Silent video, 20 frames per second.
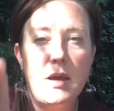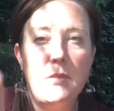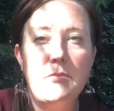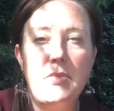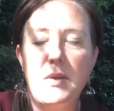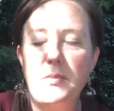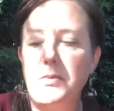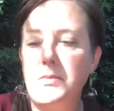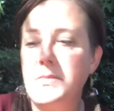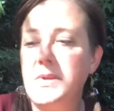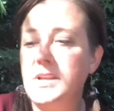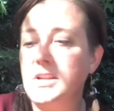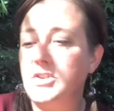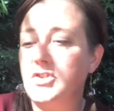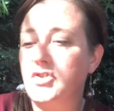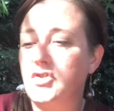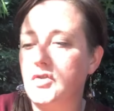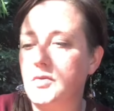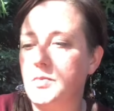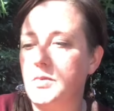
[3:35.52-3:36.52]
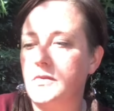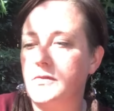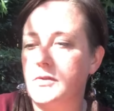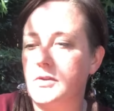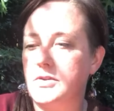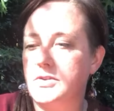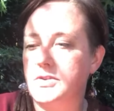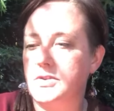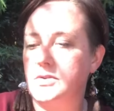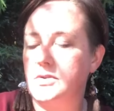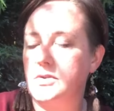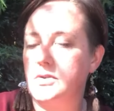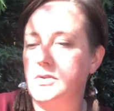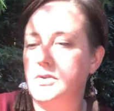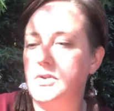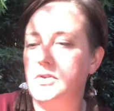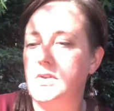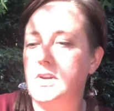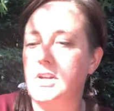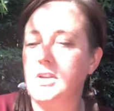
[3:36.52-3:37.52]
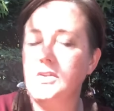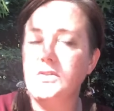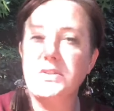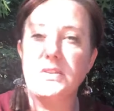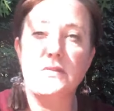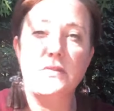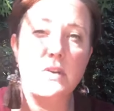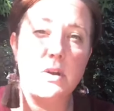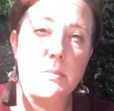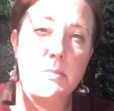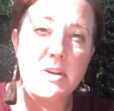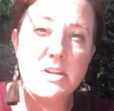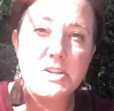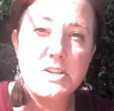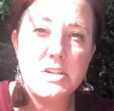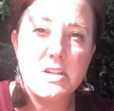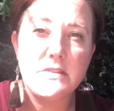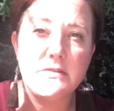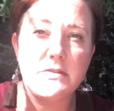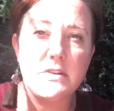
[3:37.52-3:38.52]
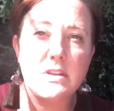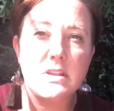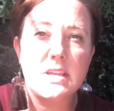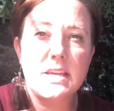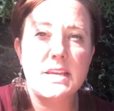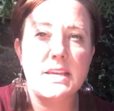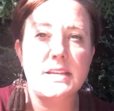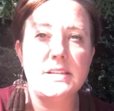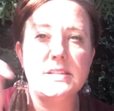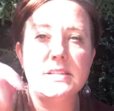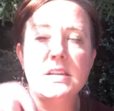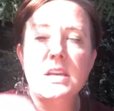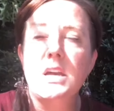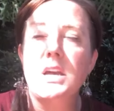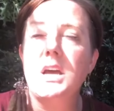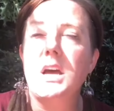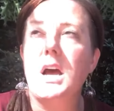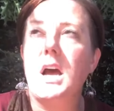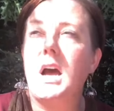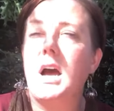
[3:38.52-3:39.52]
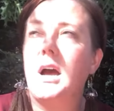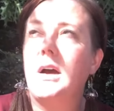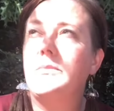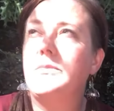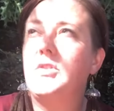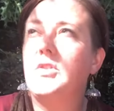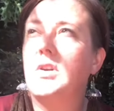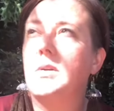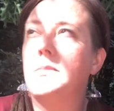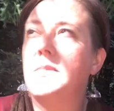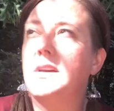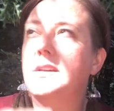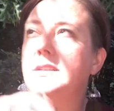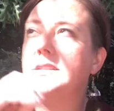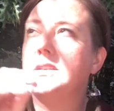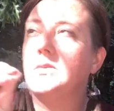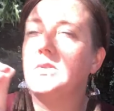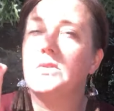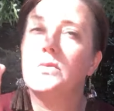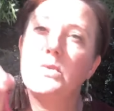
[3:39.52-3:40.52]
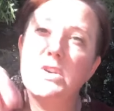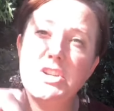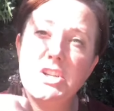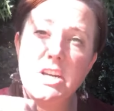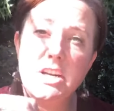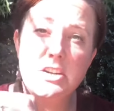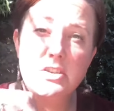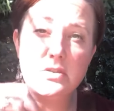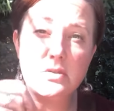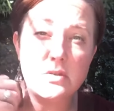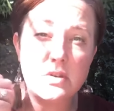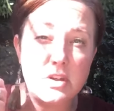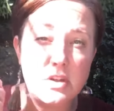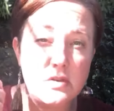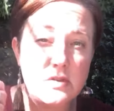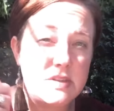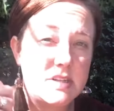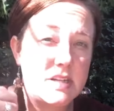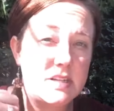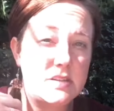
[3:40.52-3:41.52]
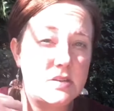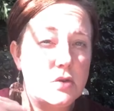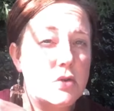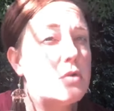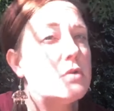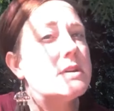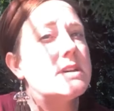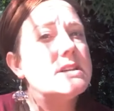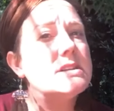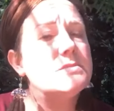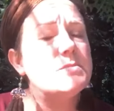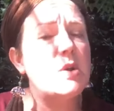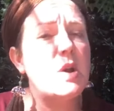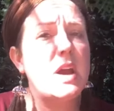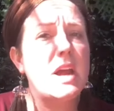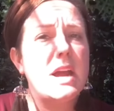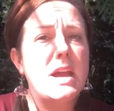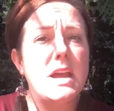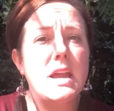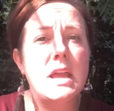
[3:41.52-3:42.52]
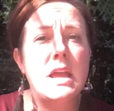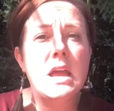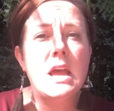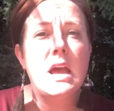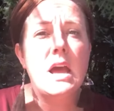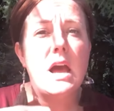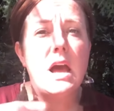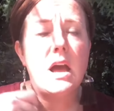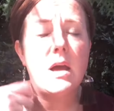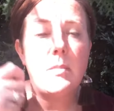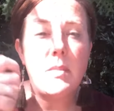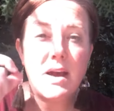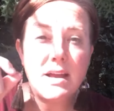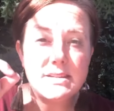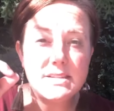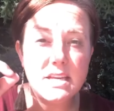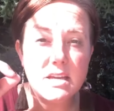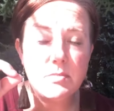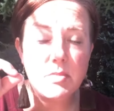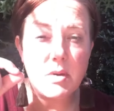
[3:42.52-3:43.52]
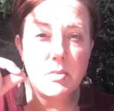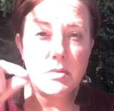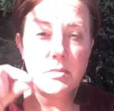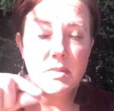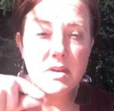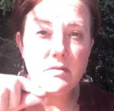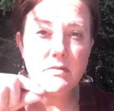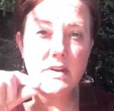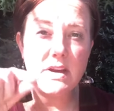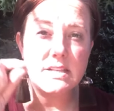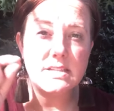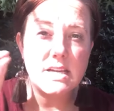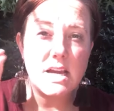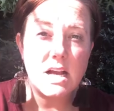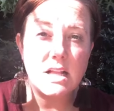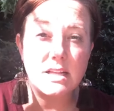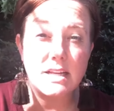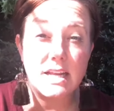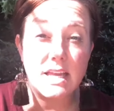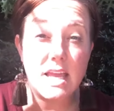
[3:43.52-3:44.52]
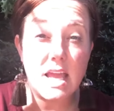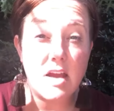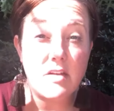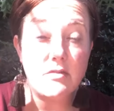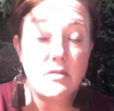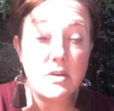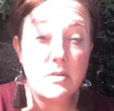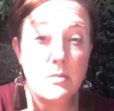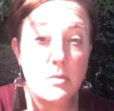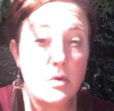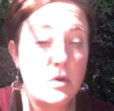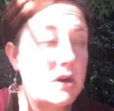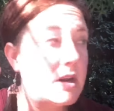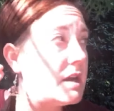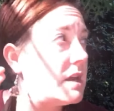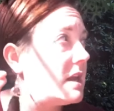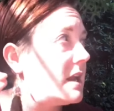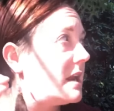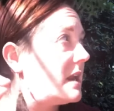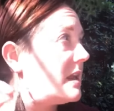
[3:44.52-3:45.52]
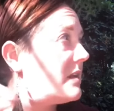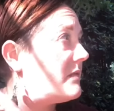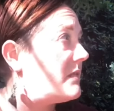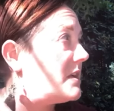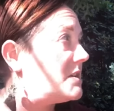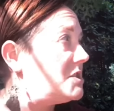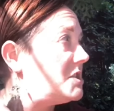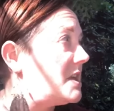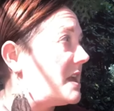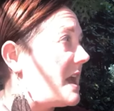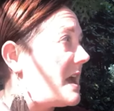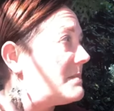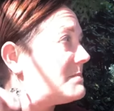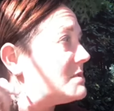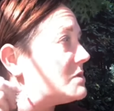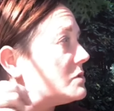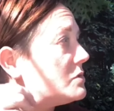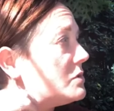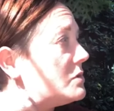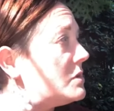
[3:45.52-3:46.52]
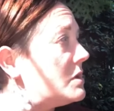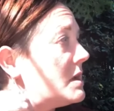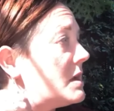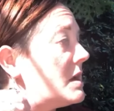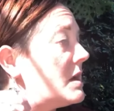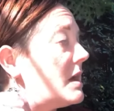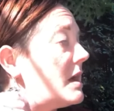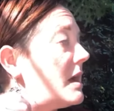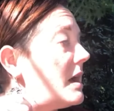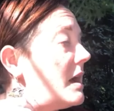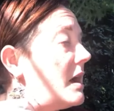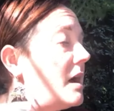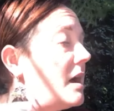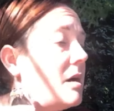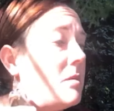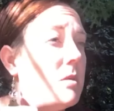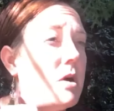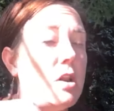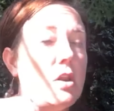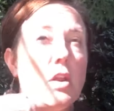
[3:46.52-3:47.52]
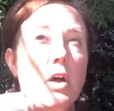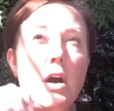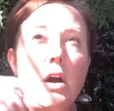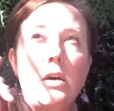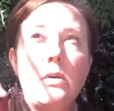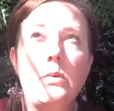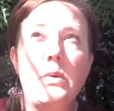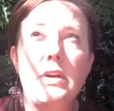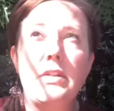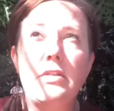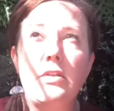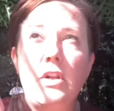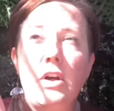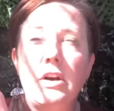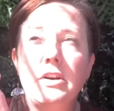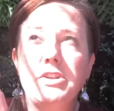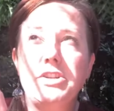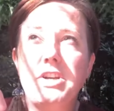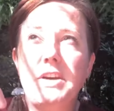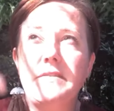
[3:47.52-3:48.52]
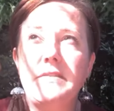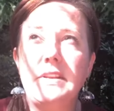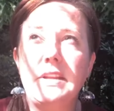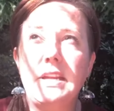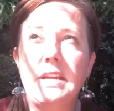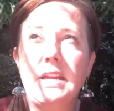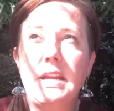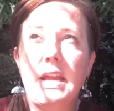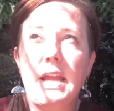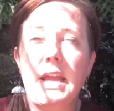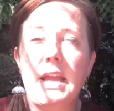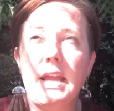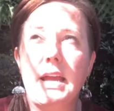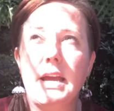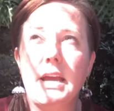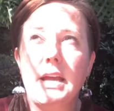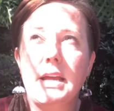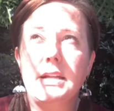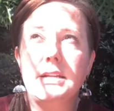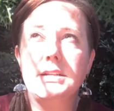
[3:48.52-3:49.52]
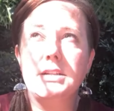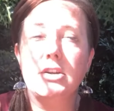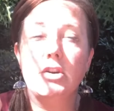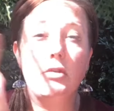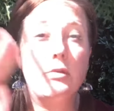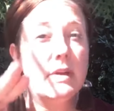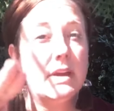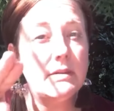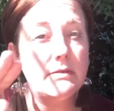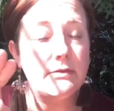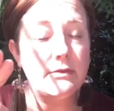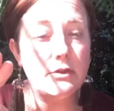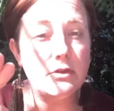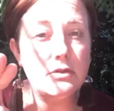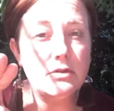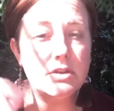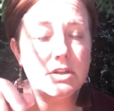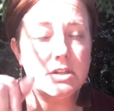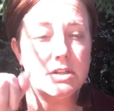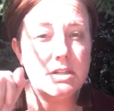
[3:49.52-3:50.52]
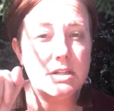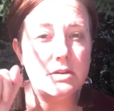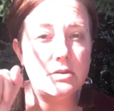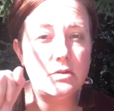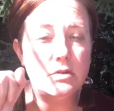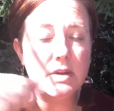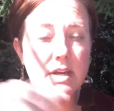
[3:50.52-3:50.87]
Peppermint is super versatile. You can use it for a bunch of different things. You can mix it with witch hazel and use it as a cooling spray. I take Peppermint Vitality every morning in a veggie capsule, along with longevity and grapefruit to